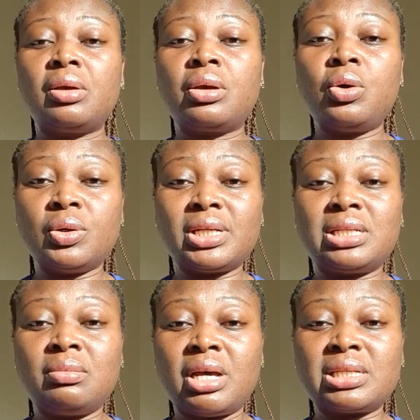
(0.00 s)
goal
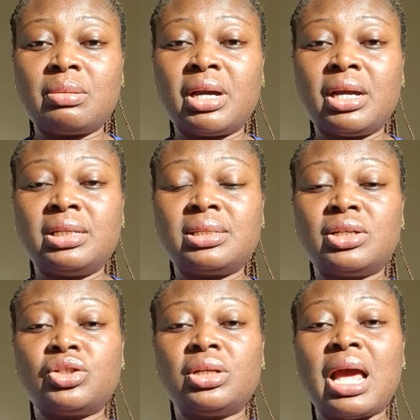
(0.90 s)
setting mastermind
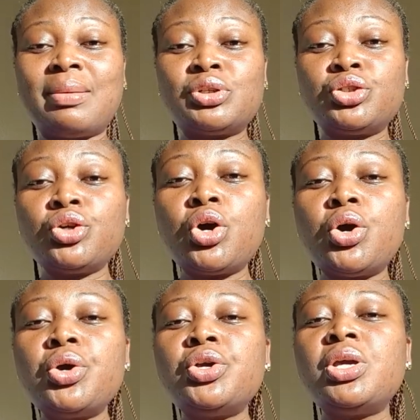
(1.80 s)
session, I'm
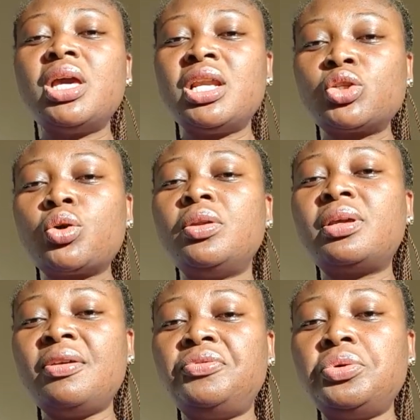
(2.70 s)
sure it is going to
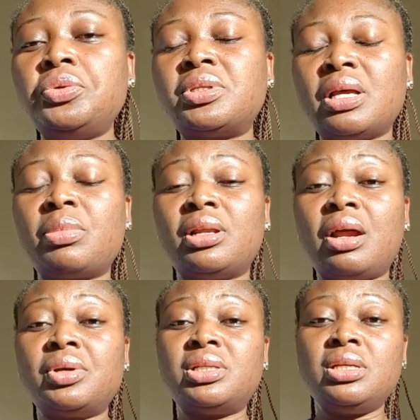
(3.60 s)
give you some
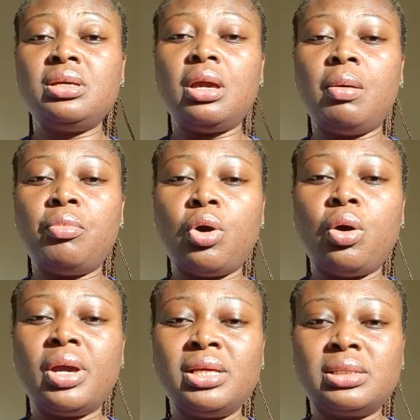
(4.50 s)
clarity and
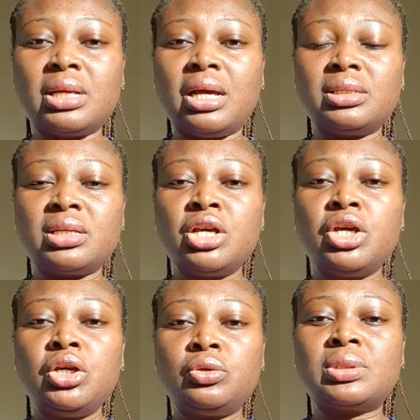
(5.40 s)
more insights
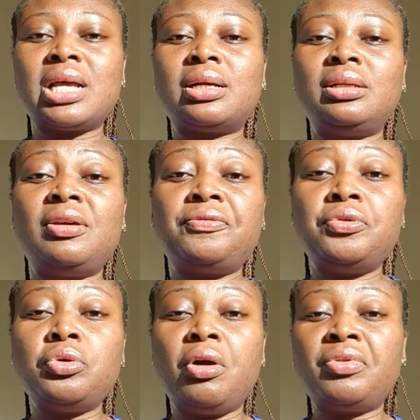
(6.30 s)
into tackling a
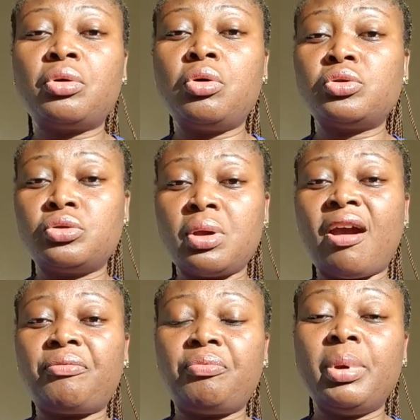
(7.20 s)
few of the goals you
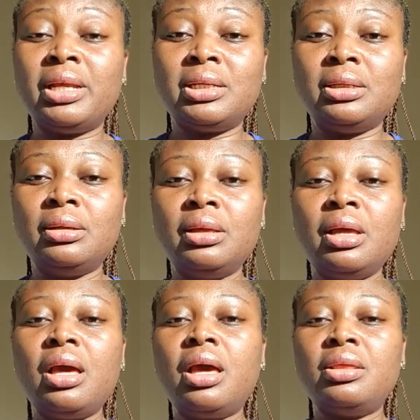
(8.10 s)
have pending.
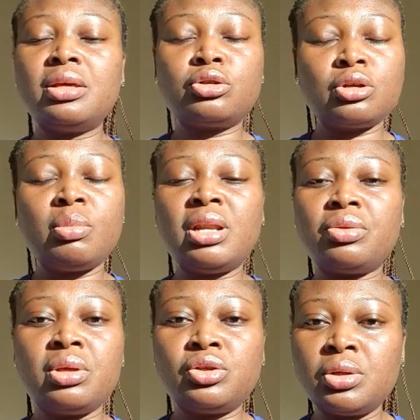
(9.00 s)
And there's so many
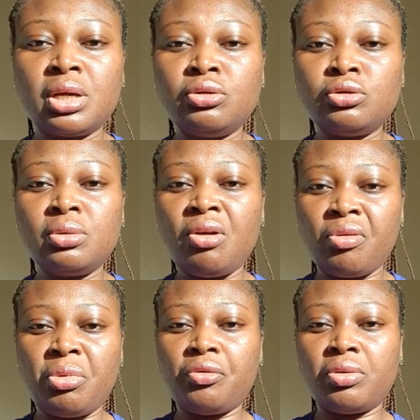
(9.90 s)
things you can do even
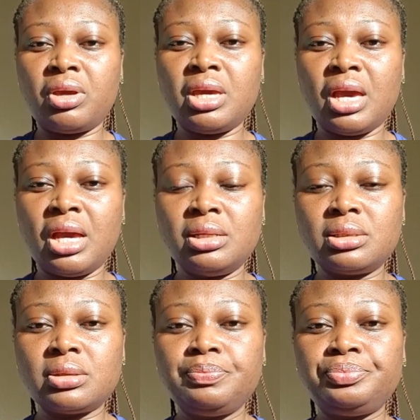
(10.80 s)
before the year ends.